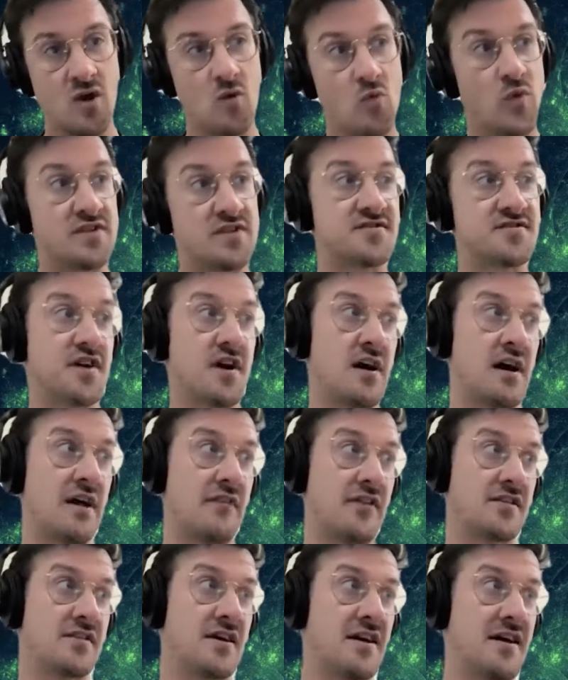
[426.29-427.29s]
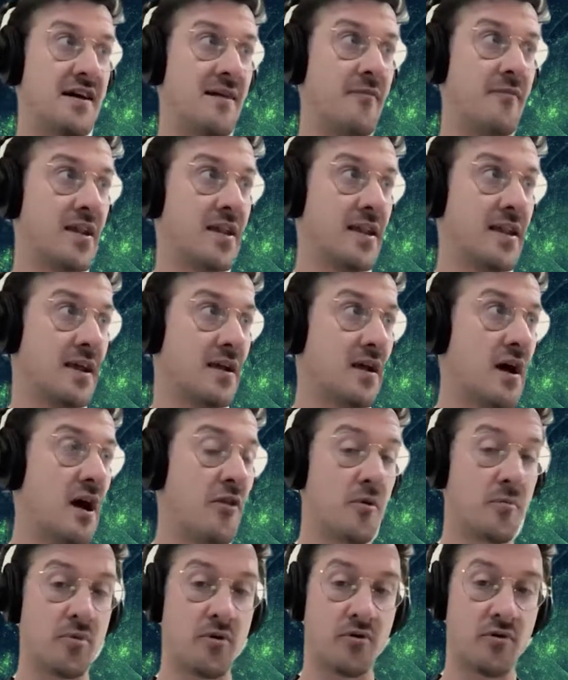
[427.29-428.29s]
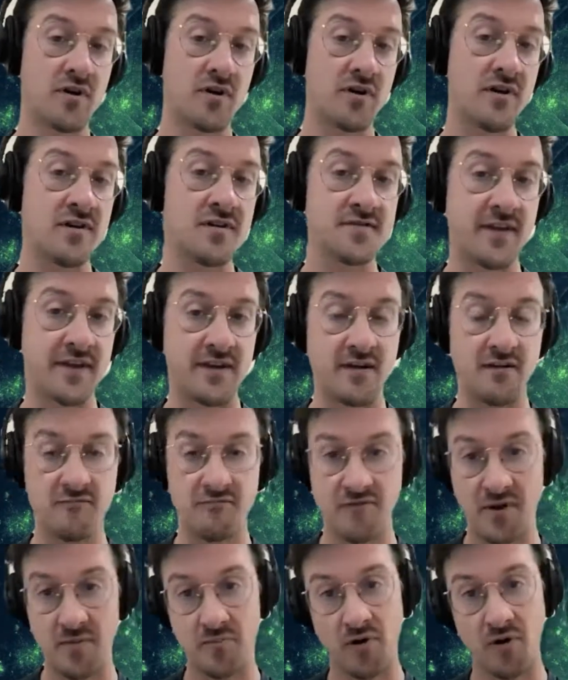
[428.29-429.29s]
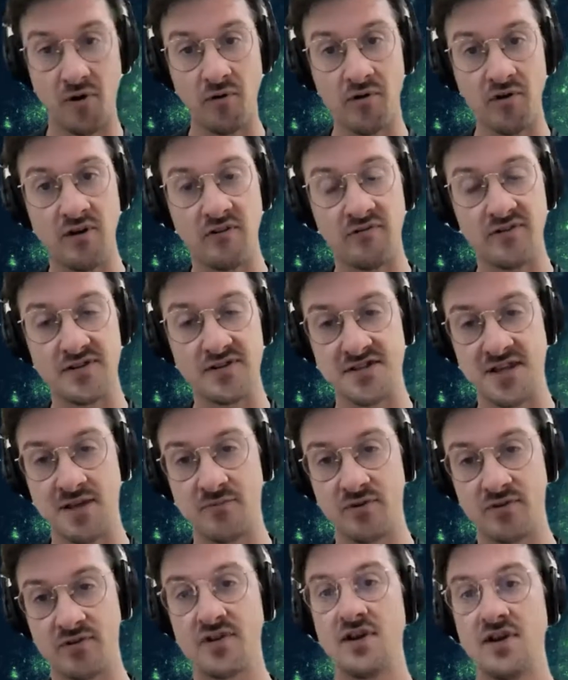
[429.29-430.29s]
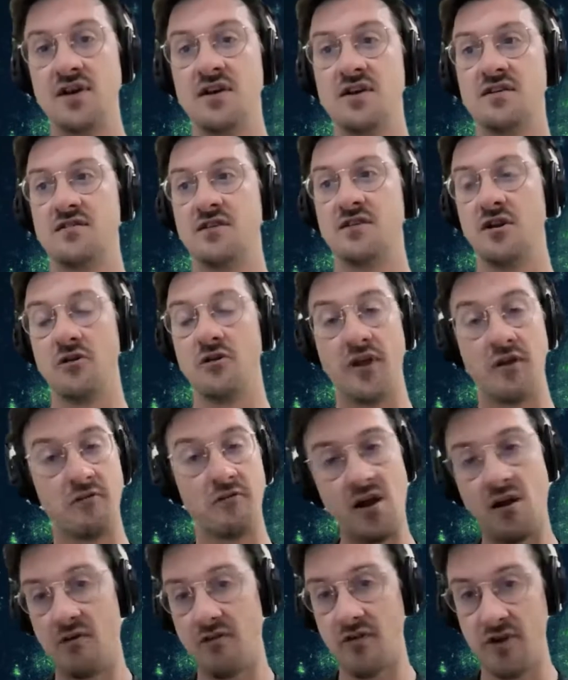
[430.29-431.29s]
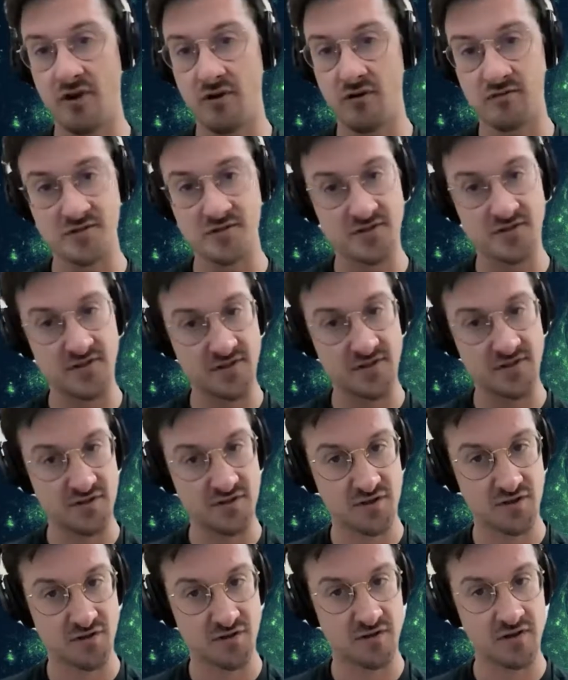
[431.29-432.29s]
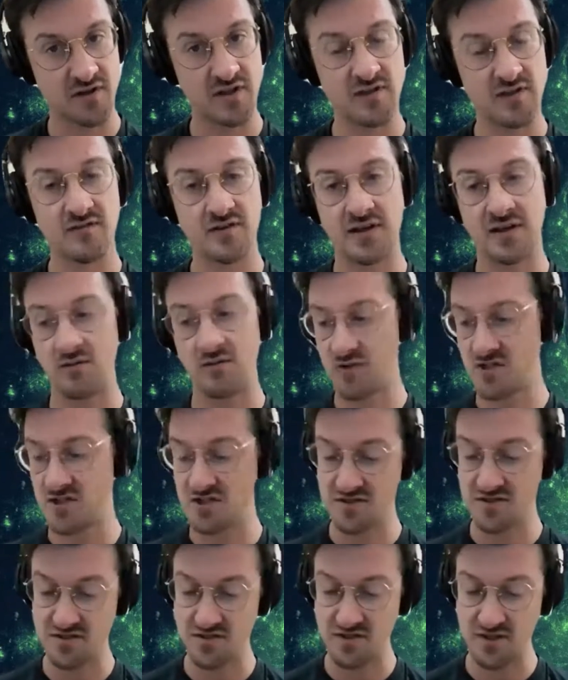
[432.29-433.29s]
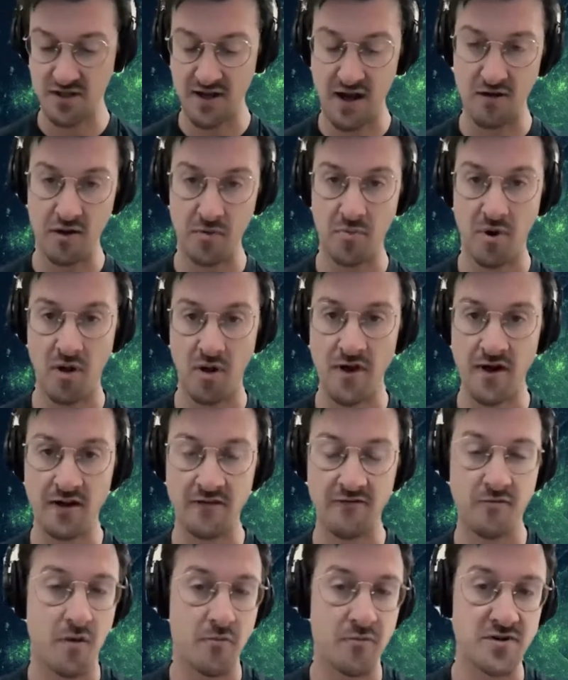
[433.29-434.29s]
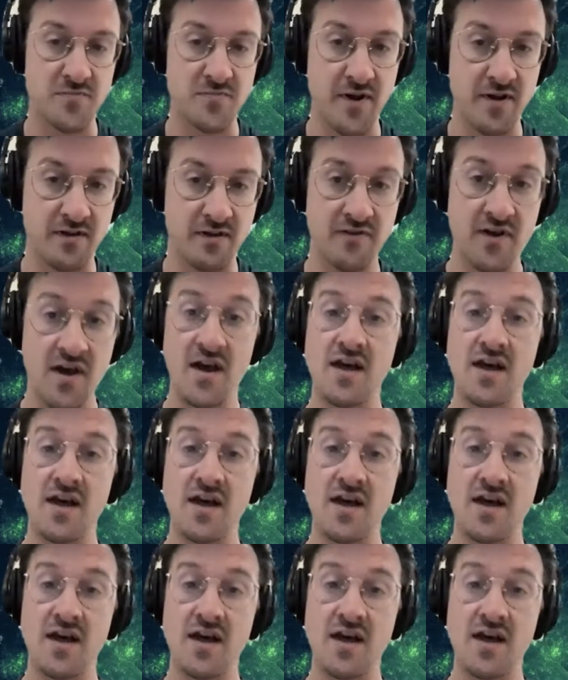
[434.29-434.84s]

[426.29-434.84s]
We saw at the time that like other protocols, like Ren protocol, for example, they ran all the nodes internally, and which is inherently problematic from our perspective.